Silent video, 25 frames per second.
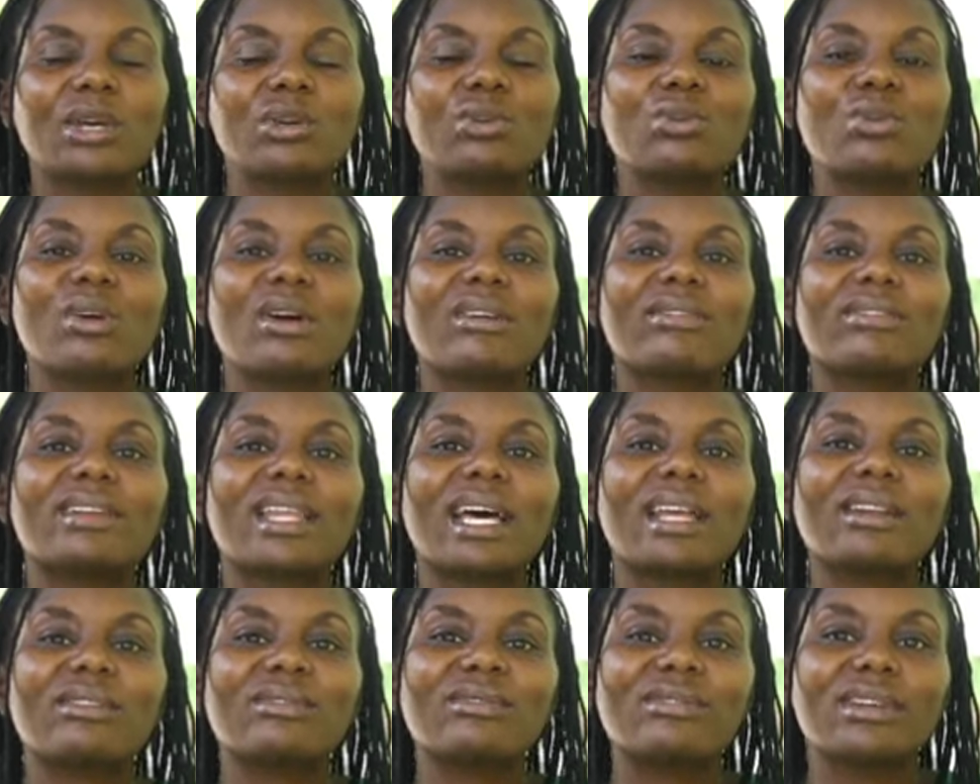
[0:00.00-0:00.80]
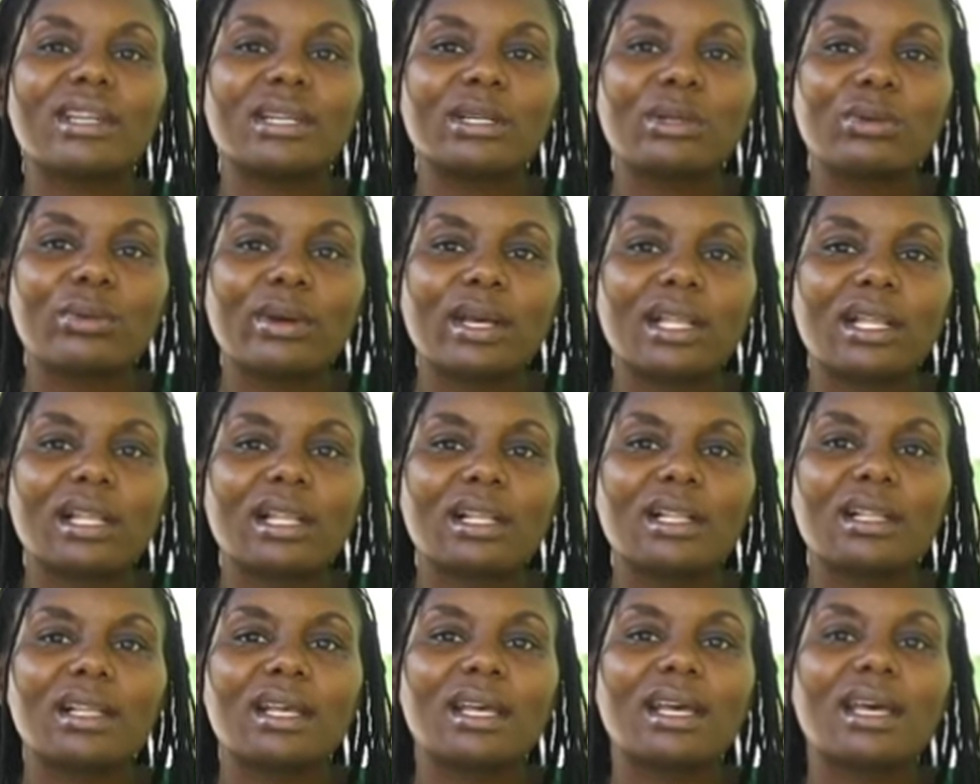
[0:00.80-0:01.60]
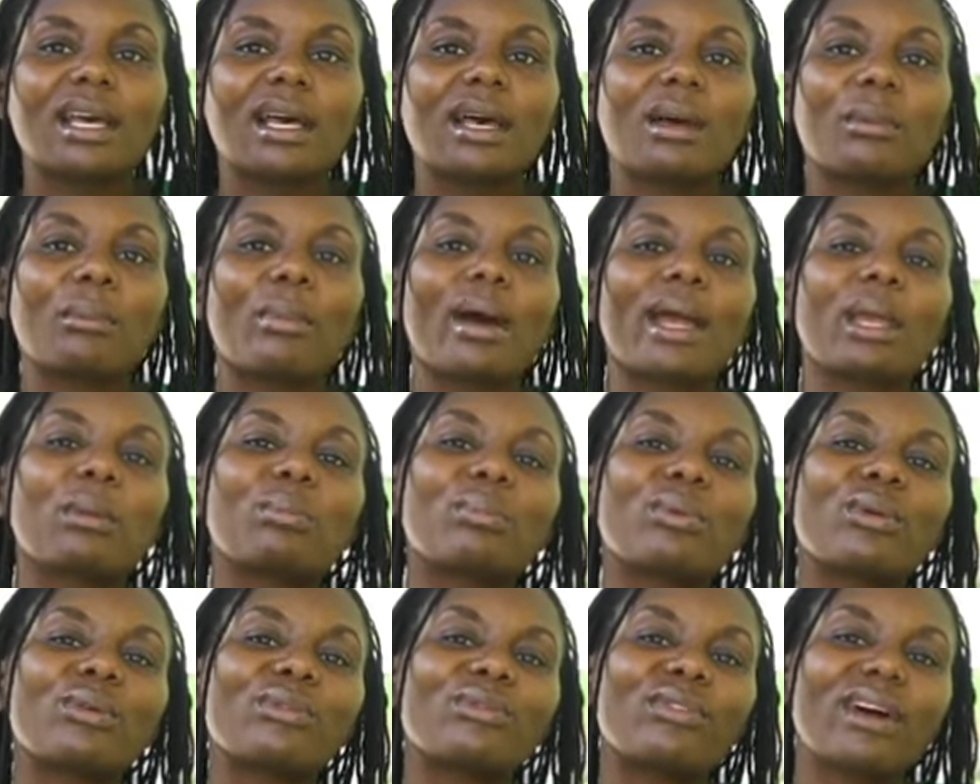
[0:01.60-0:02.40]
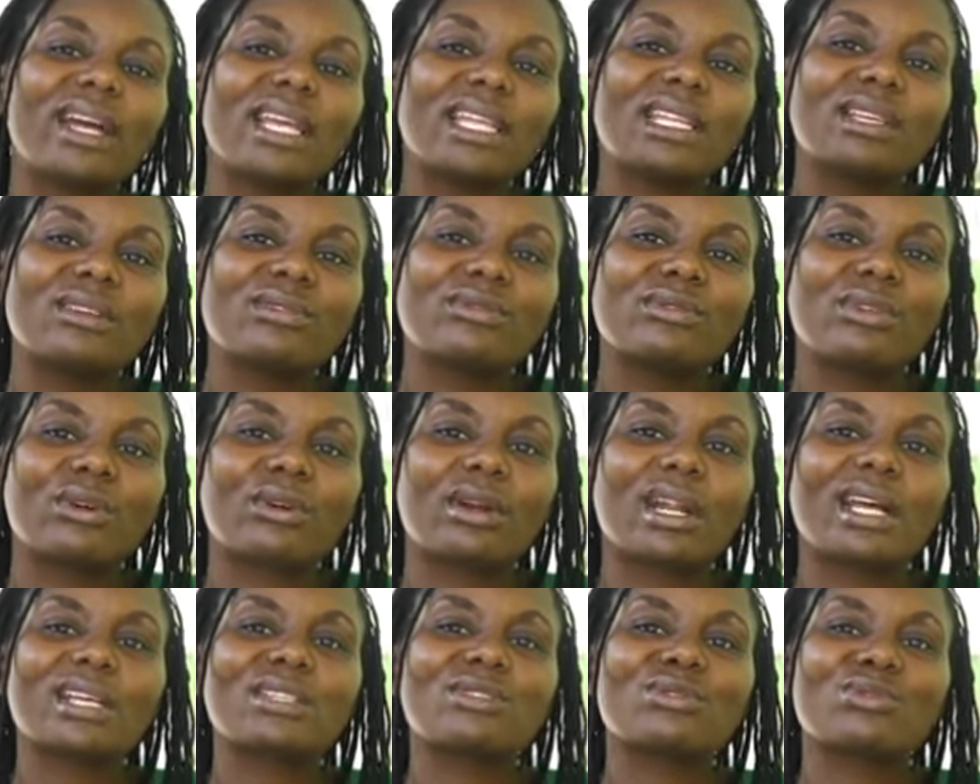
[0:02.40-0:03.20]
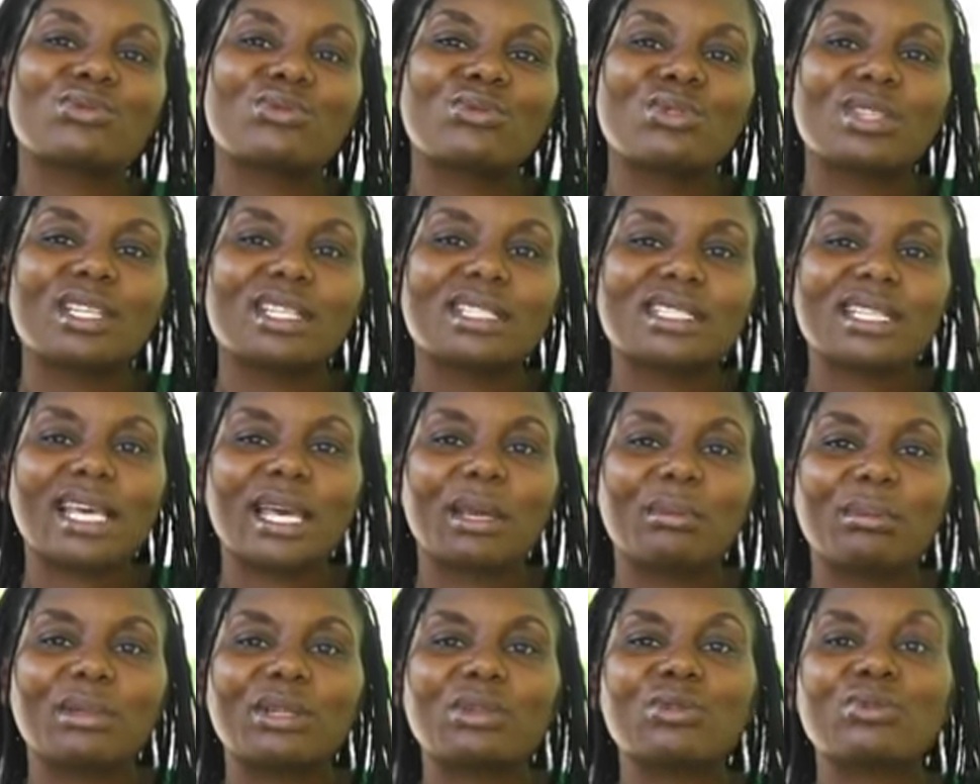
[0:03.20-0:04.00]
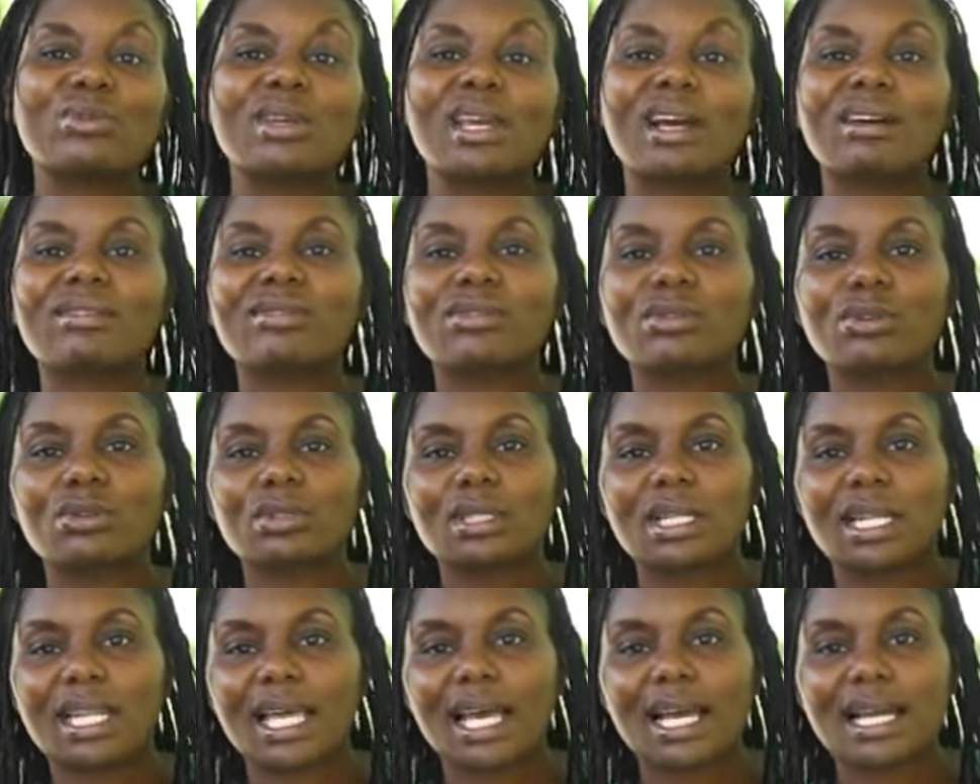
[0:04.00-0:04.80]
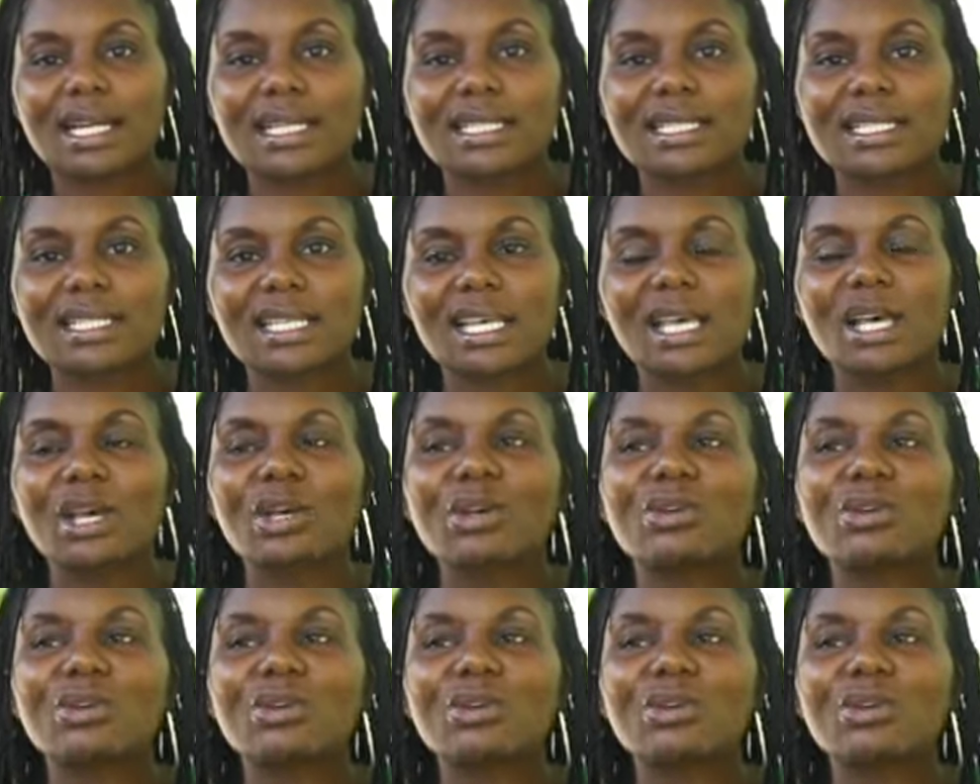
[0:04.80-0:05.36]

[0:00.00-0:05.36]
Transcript: You have done very well by providing for us through the time and we have not lacked.